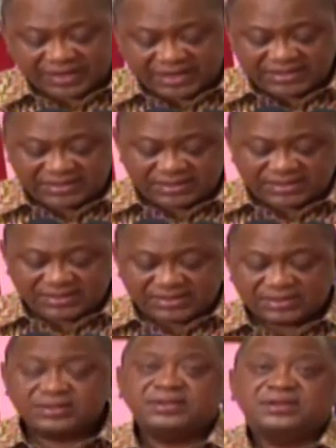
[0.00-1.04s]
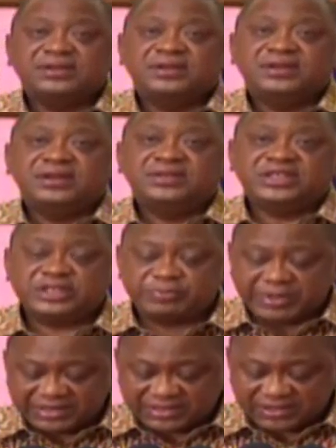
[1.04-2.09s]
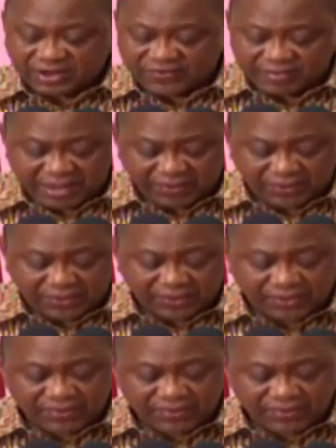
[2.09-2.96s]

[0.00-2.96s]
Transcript: cases in the space of a month,